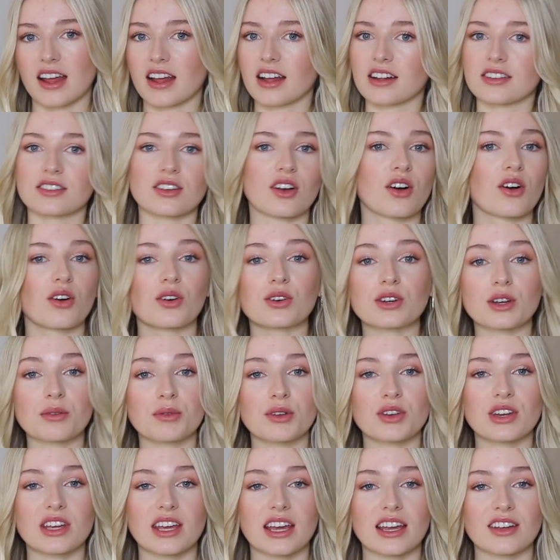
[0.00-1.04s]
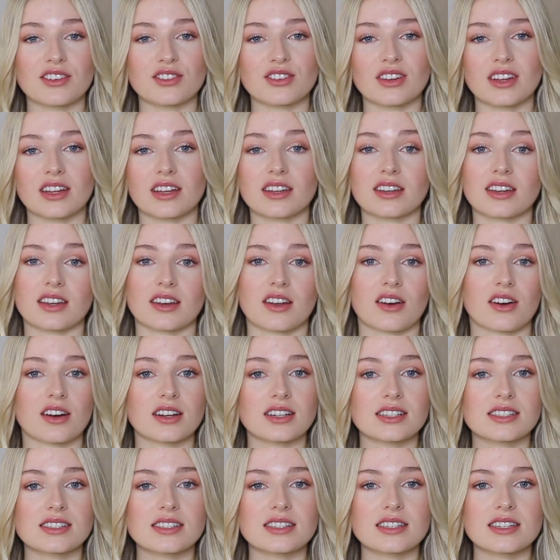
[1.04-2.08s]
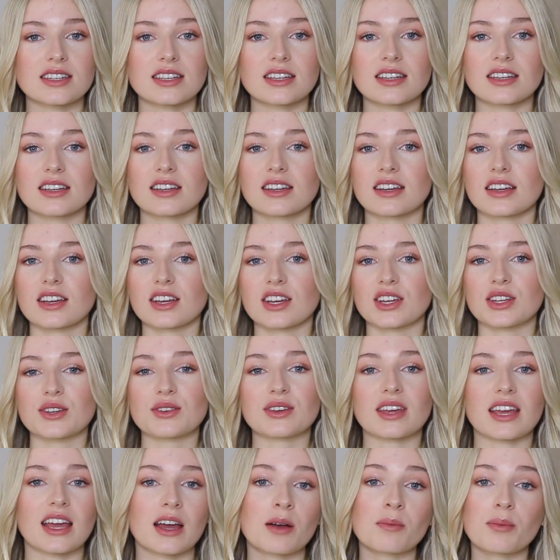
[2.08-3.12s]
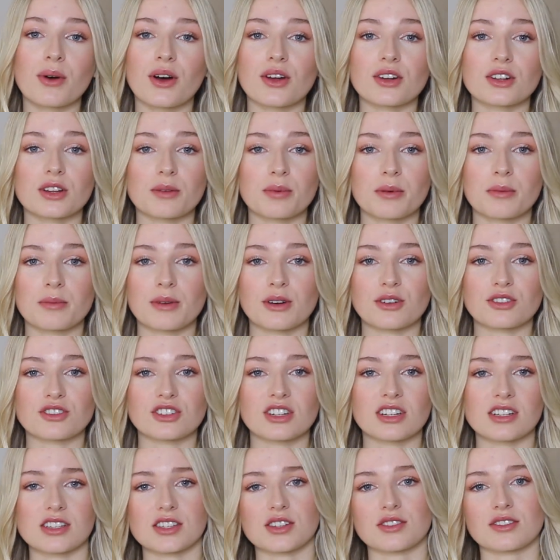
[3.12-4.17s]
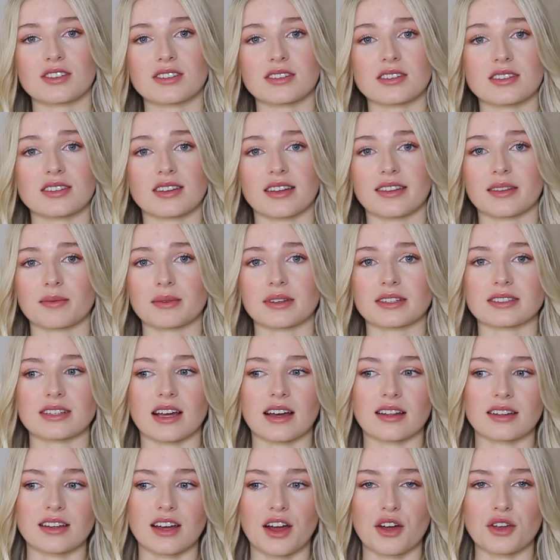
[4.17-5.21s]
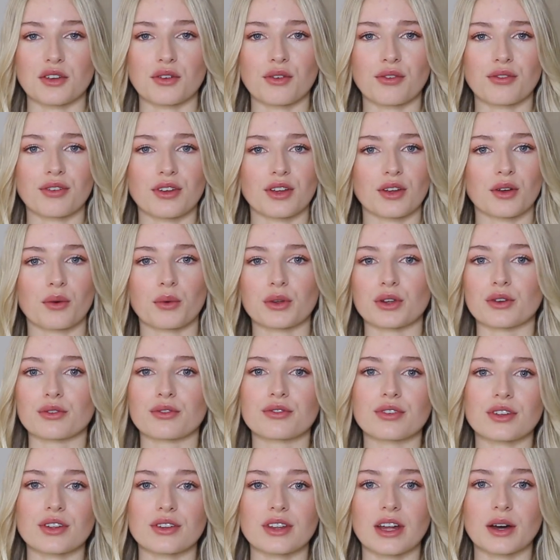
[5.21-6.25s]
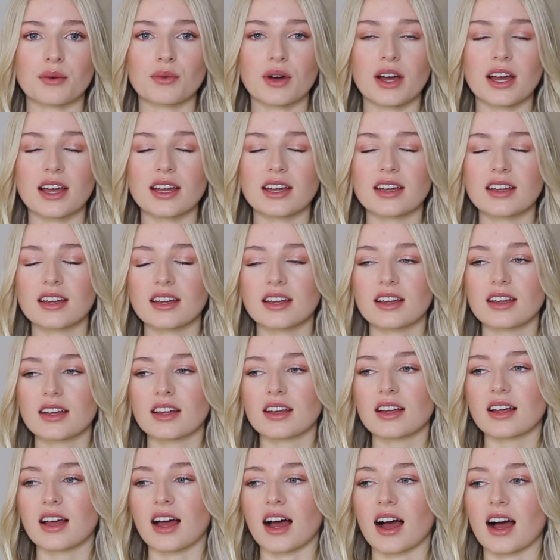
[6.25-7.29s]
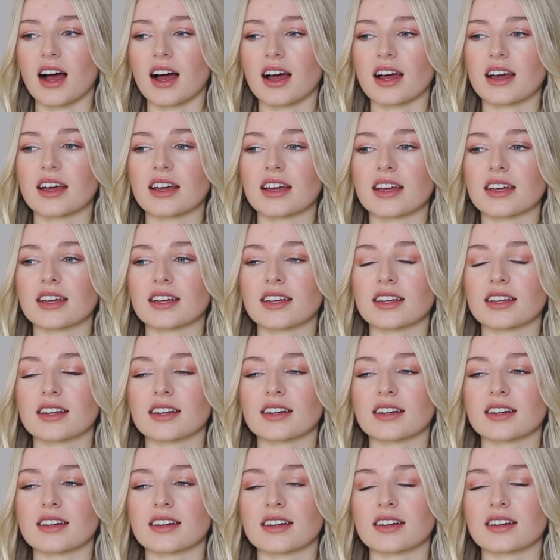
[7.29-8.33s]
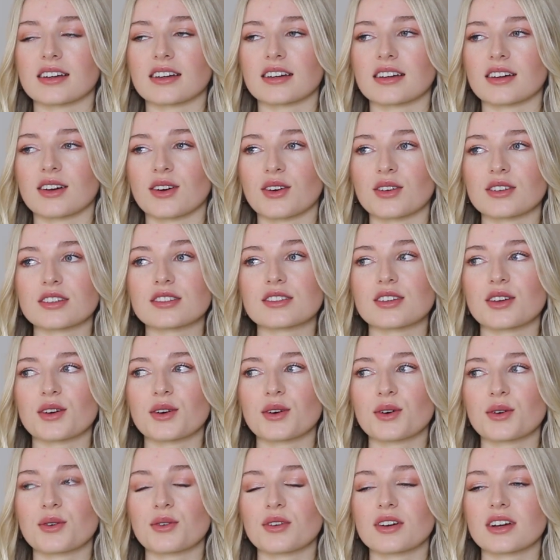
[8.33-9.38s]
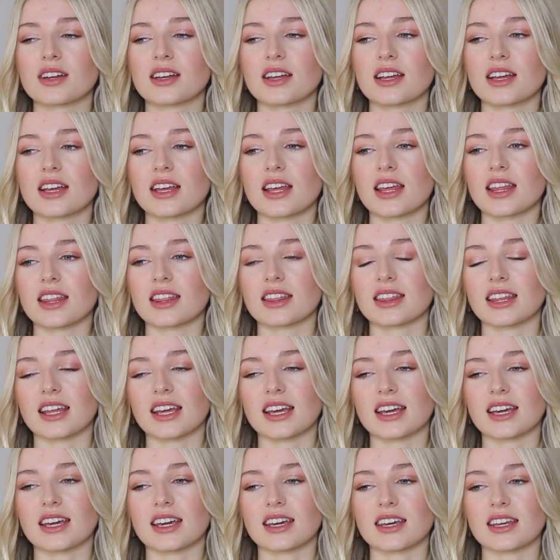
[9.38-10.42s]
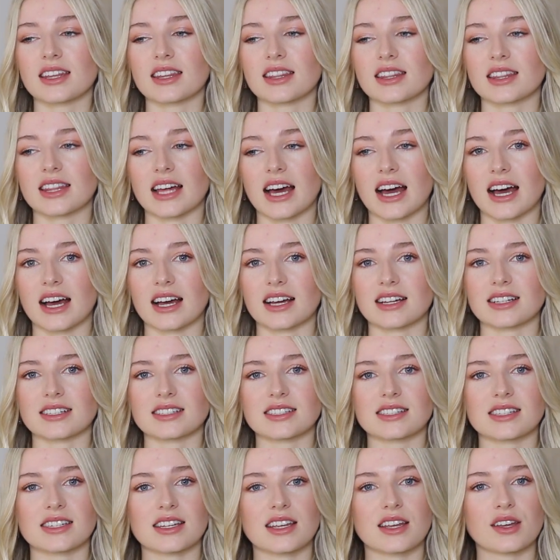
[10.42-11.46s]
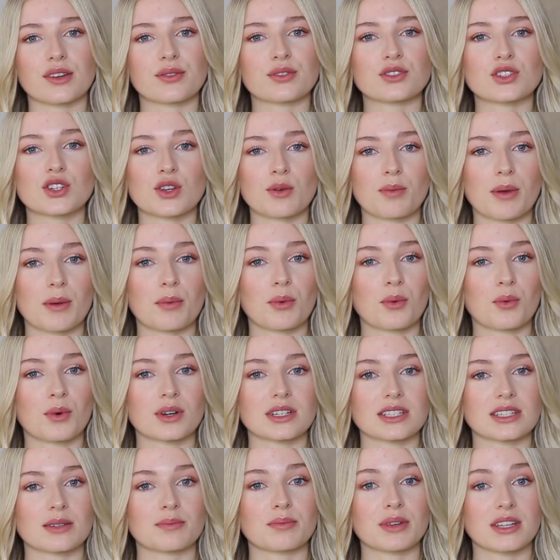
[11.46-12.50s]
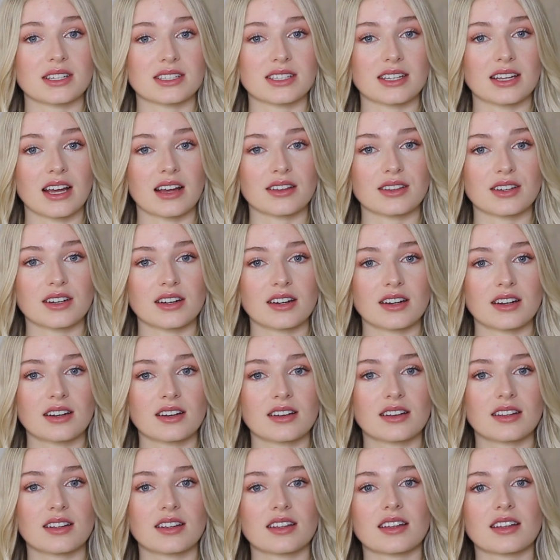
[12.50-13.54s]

it's all communication and honesty you can't bottle up emotions. You need to tell them exactly how you feel when you feel that way. I also think that if two people want to be together,